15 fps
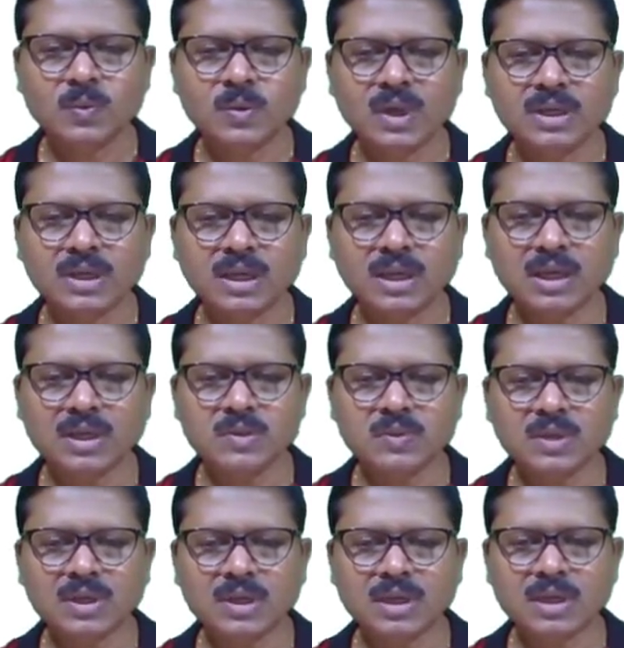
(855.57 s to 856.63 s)
When it
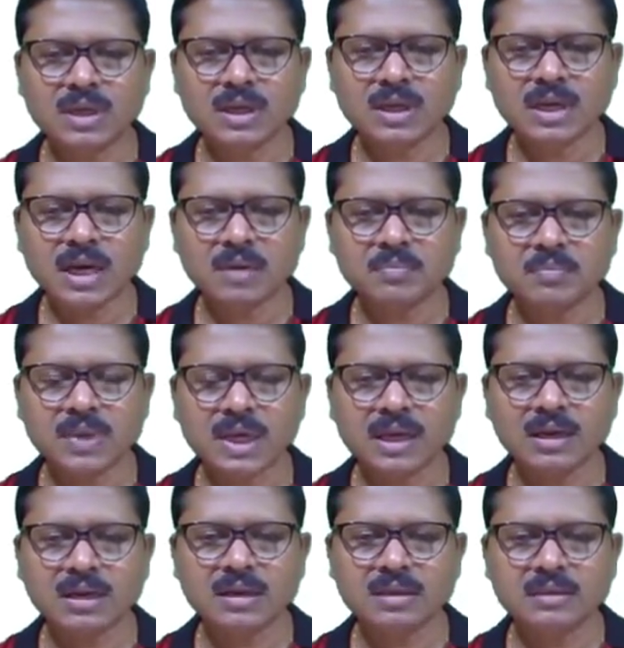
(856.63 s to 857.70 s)
will come
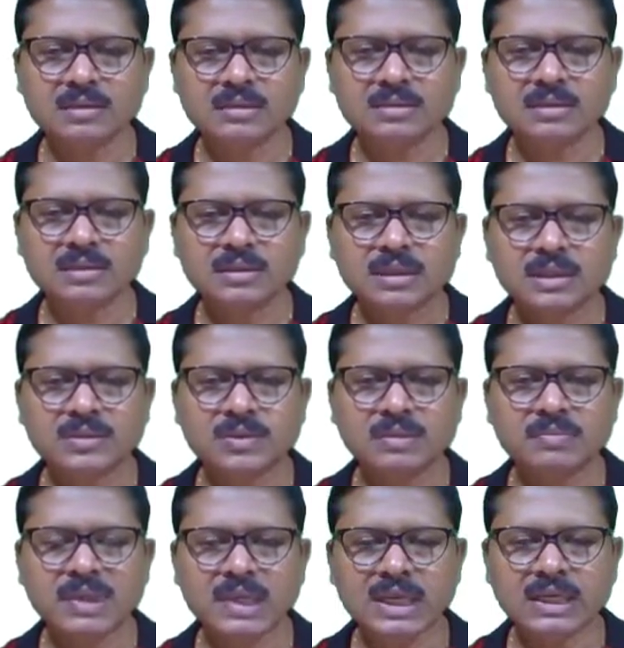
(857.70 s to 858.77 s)
here, it
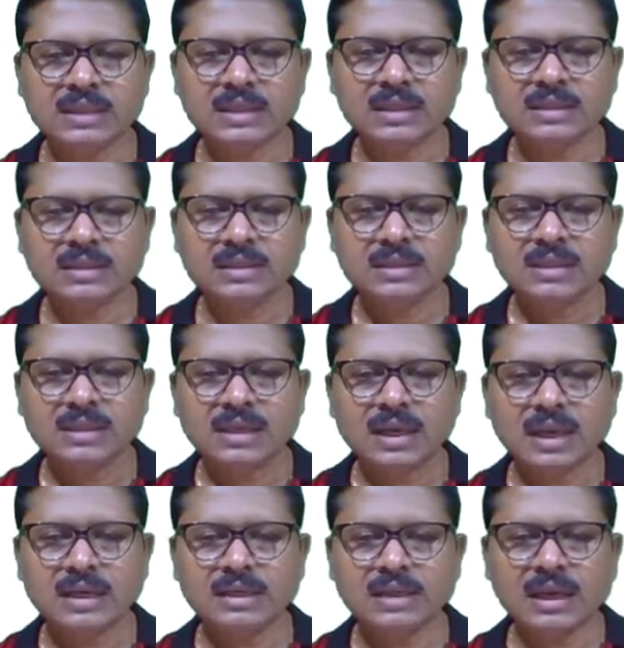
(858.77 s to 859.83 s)
will be heated,
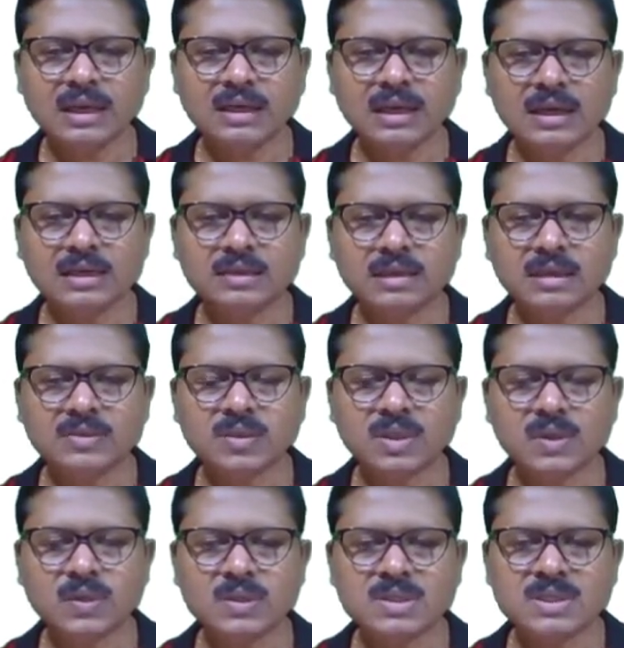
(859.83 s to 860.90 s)
and again it
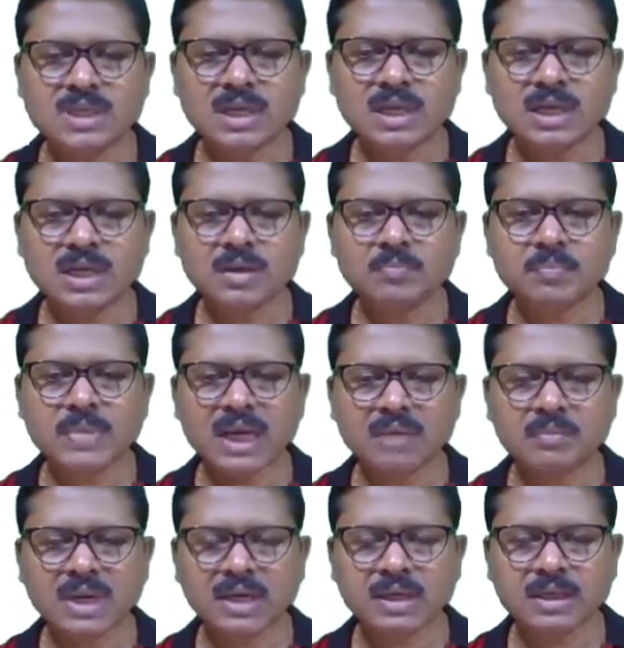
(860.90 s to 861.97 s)
will lose the
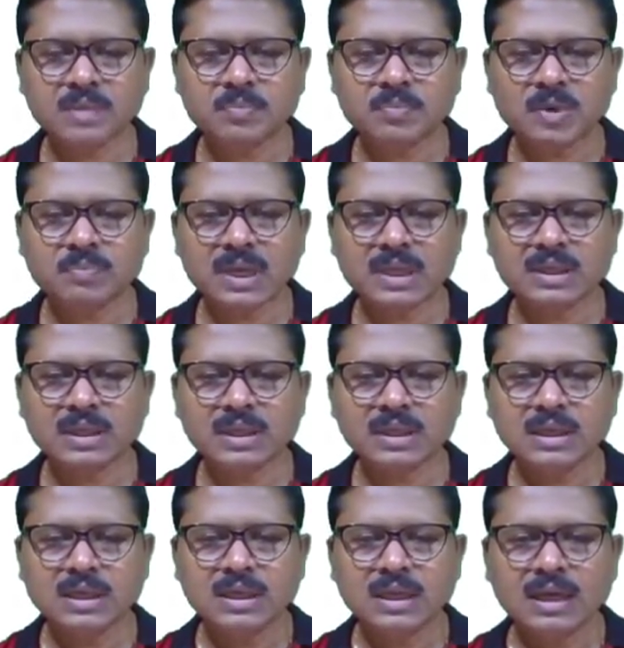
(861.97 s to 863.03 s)
paramagnetic
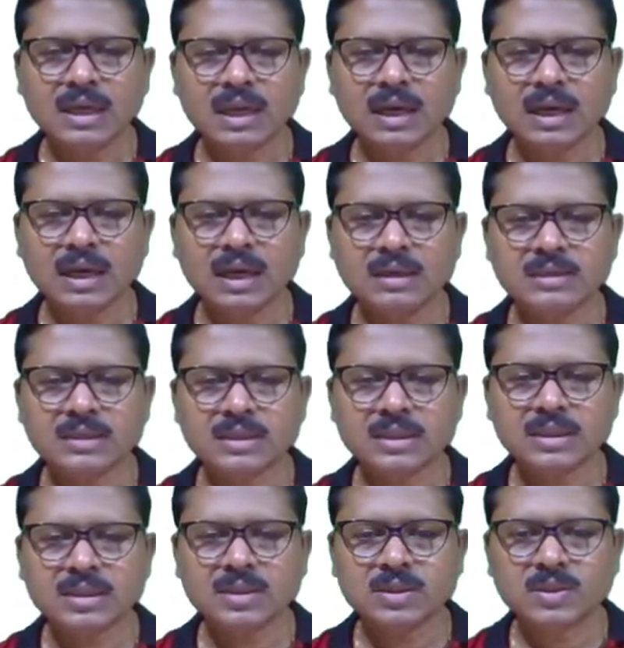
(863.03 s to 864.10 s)
property, and
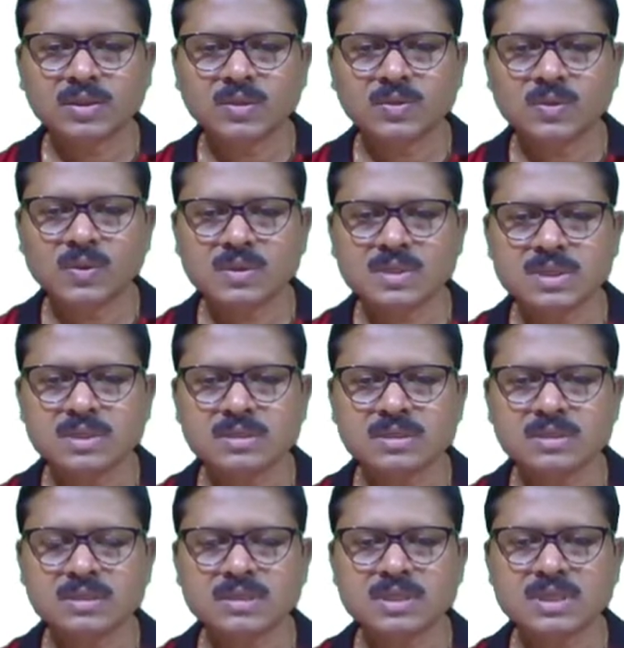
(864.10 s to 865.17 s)
those
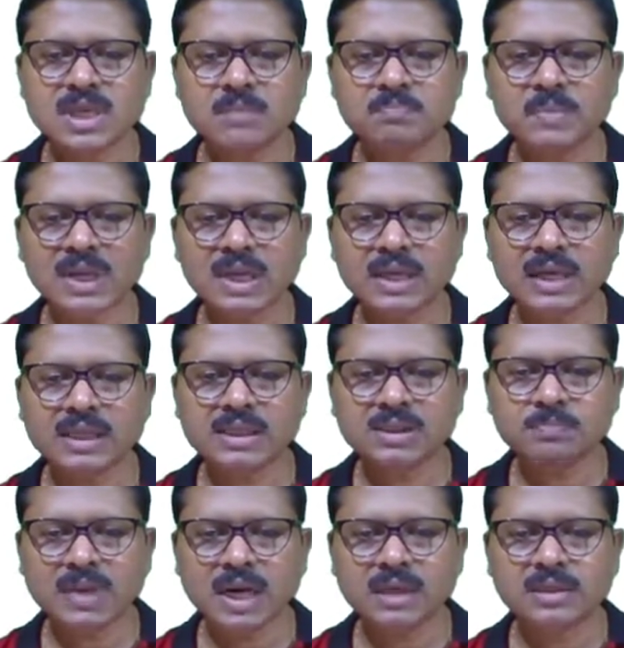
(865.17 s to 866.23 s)
sample
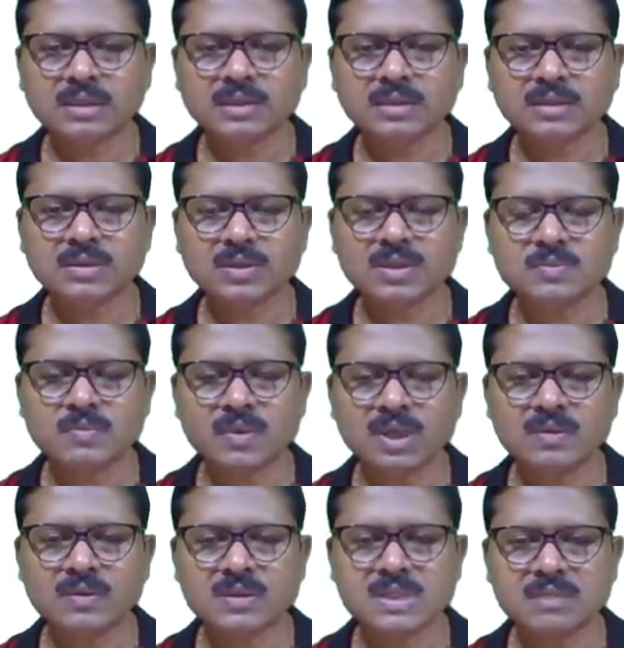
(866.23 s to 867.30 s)
gas part, those
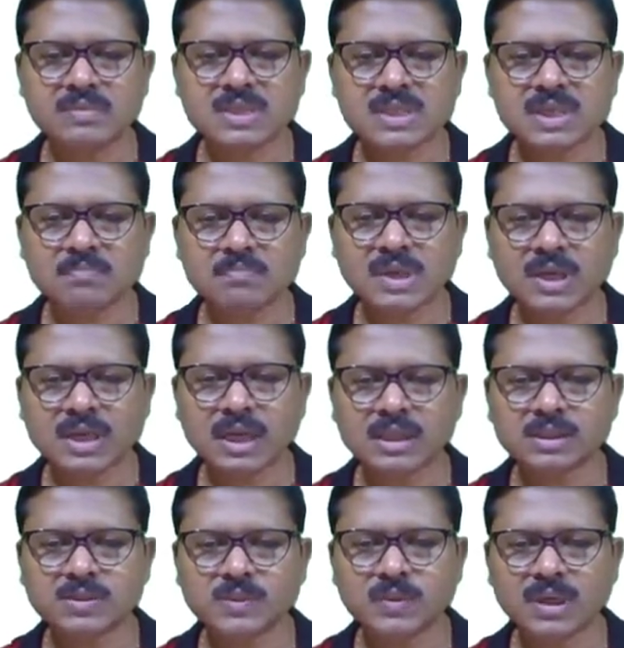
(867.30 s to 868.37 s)
molecules of the sample
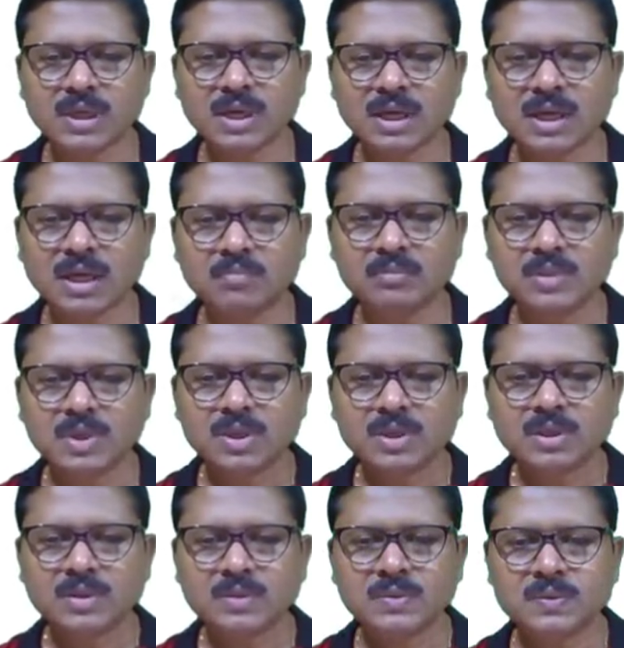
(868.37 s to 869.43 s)
gas will come
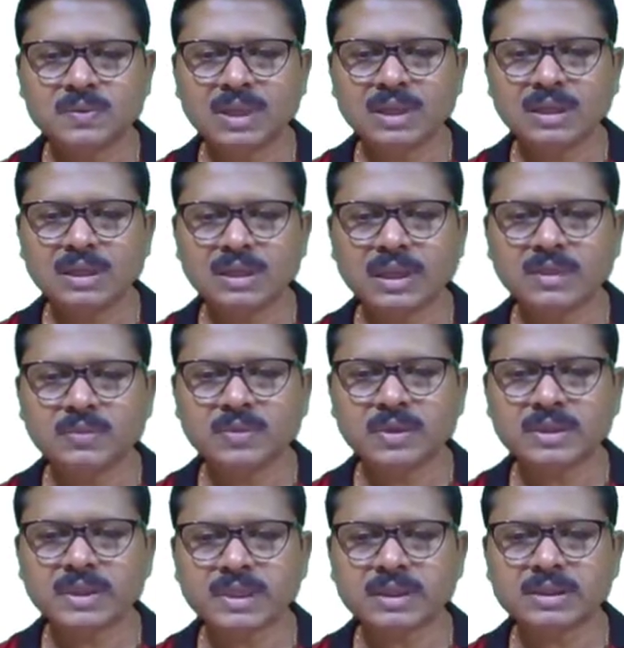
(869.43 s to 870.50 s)
to the
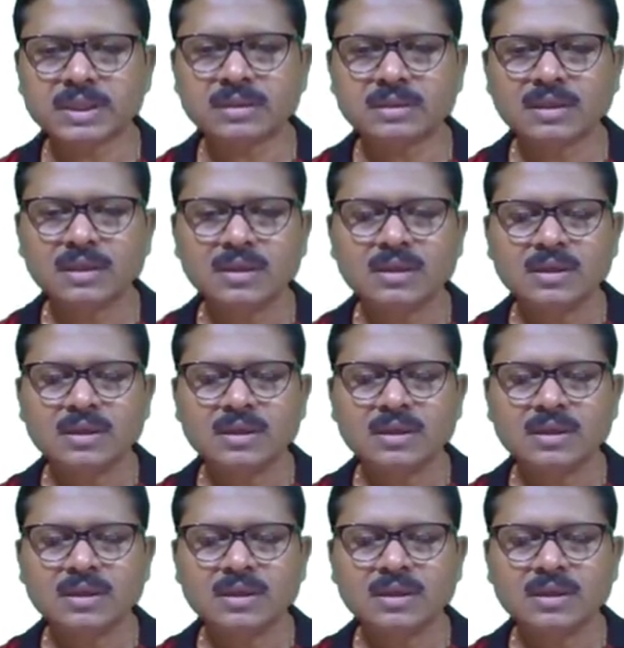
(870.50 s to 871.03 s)
rightward direction.